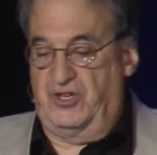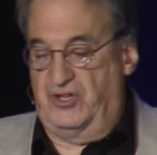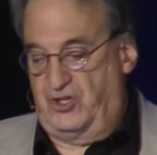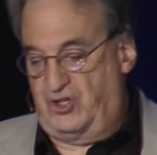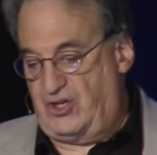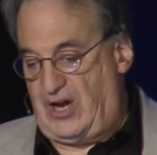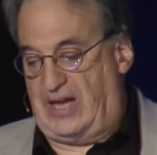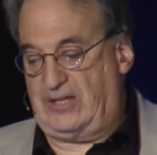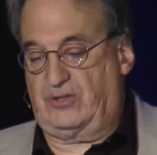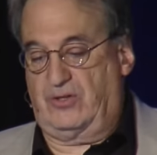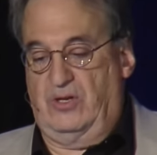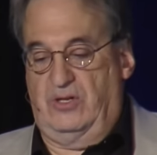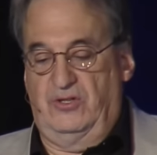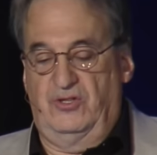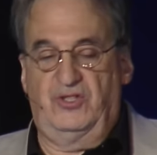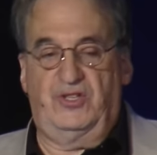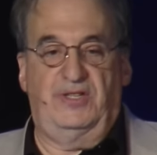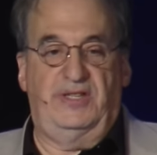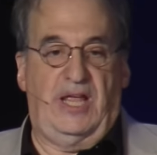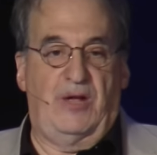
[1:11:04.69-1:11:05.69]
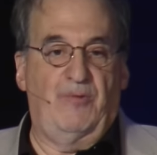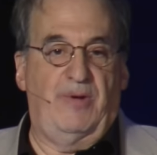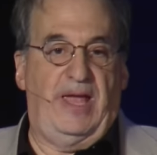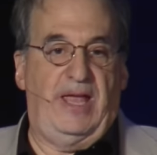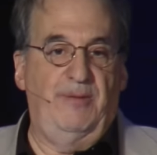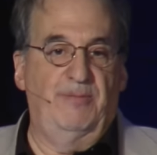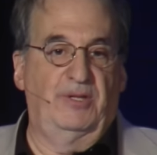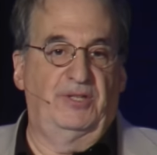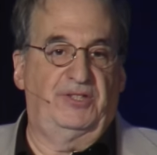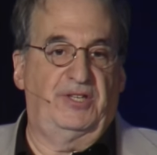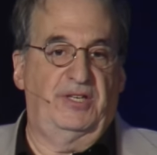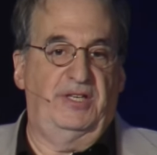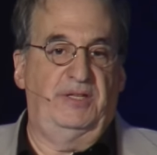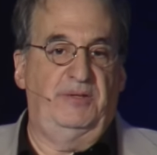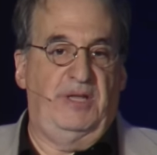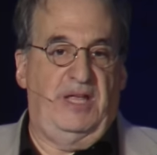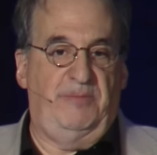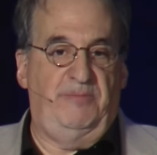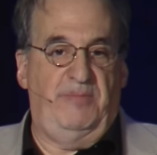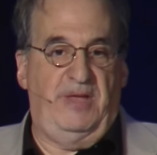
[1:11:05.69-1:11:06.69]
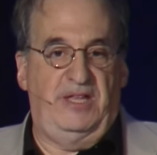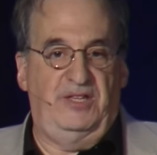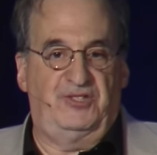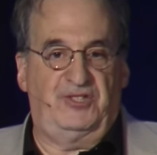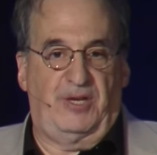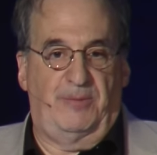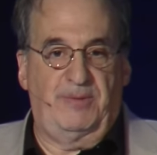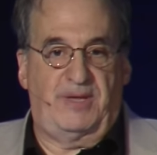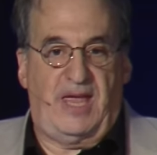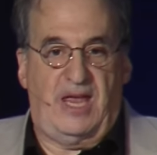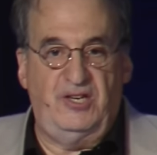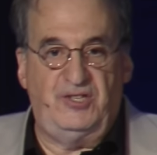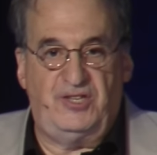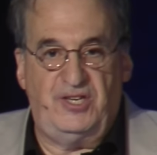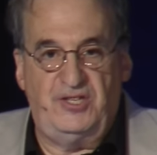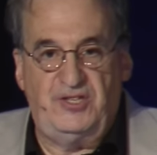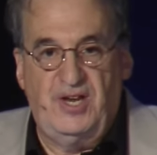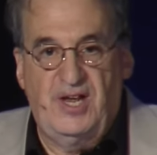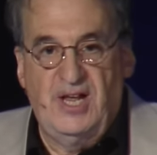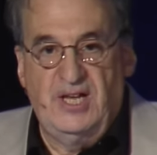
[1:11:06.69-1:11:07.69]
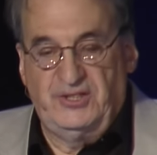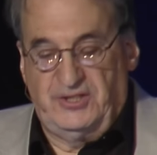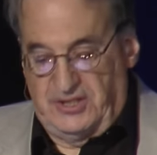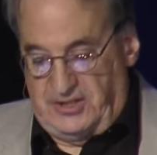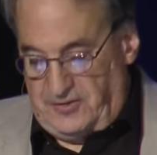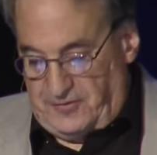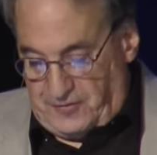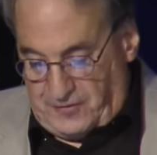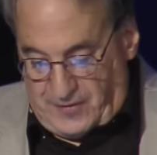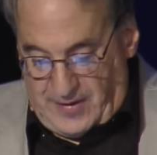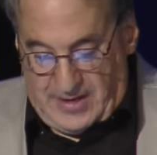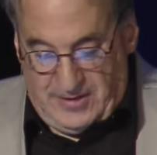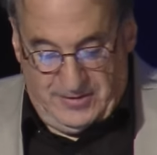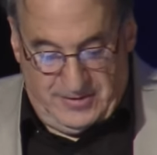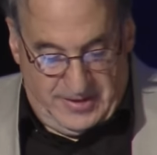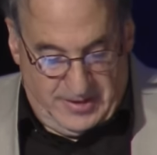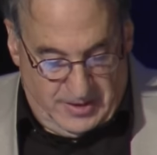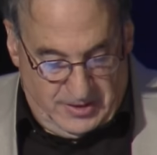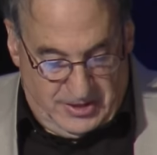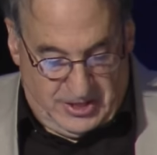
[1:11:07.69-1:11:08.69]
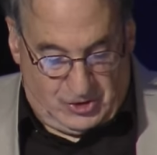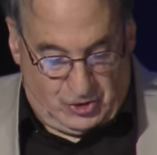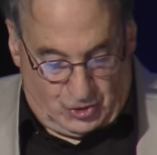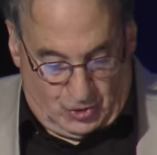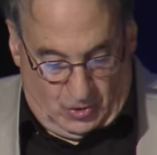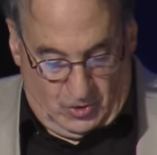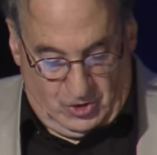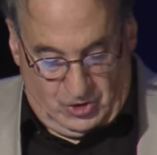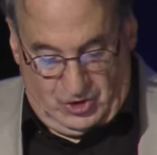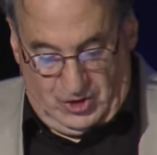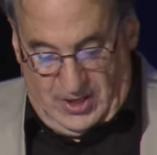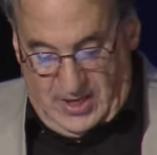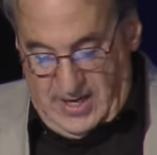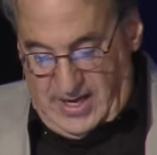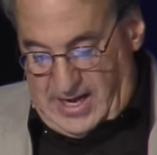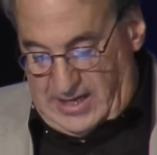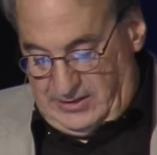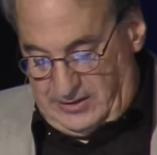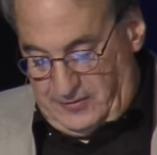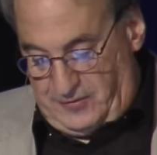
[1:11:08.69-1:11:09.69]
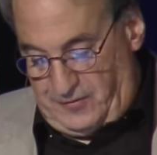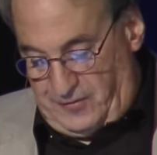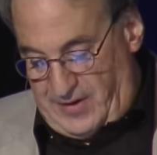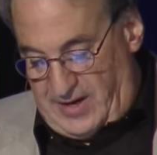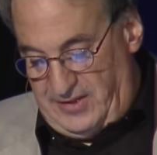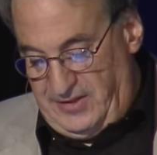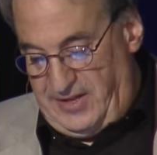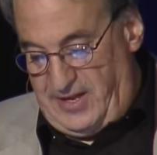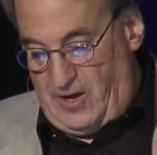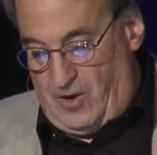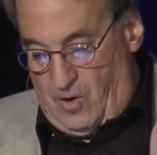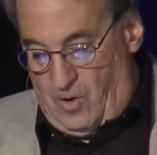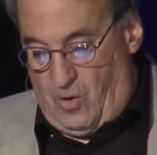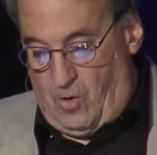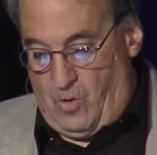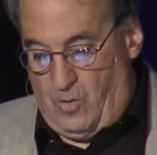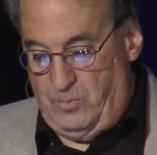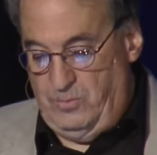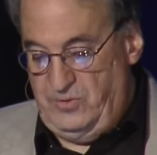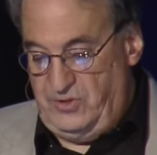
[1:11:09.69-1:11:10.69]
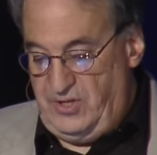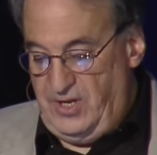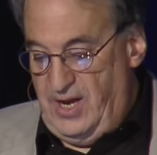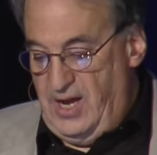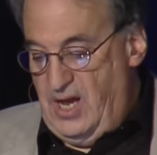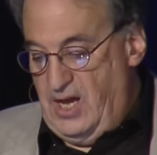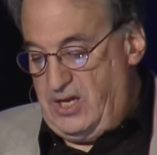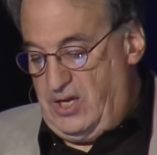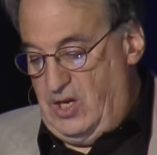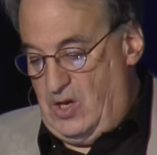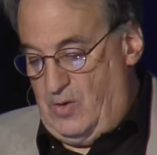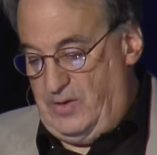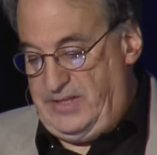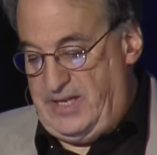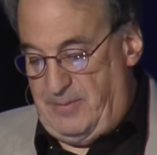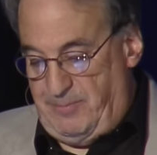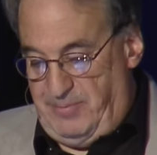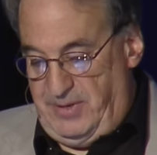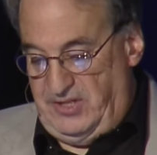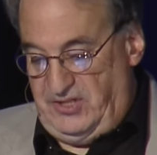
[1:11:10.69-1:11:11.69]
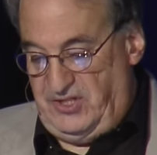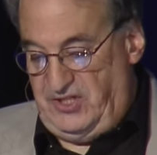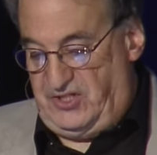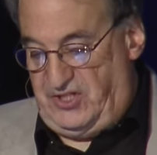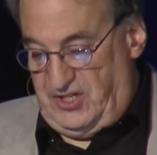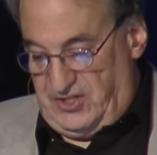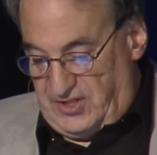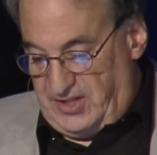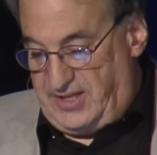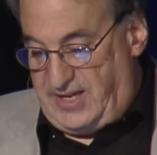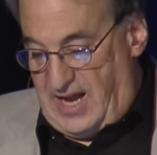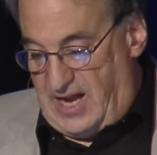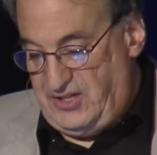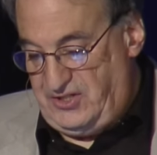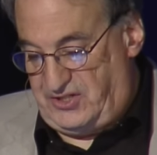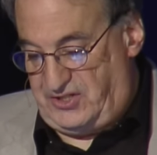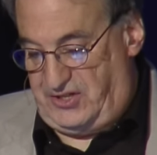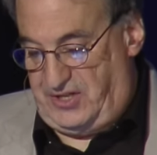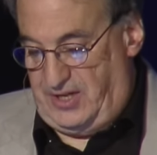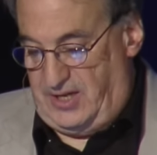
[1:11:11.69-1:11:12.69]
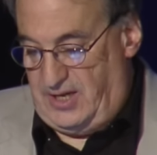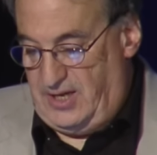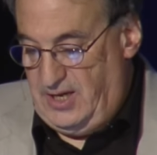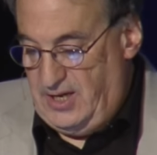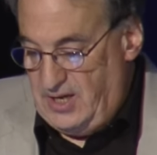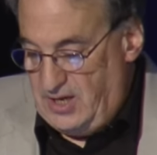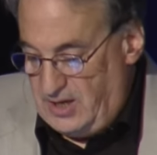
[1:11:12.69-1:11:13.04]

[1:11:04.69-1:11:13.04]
and shotguns, and they were able to, in some cases, to defend the church and defend their homes, you know, and their businesses against the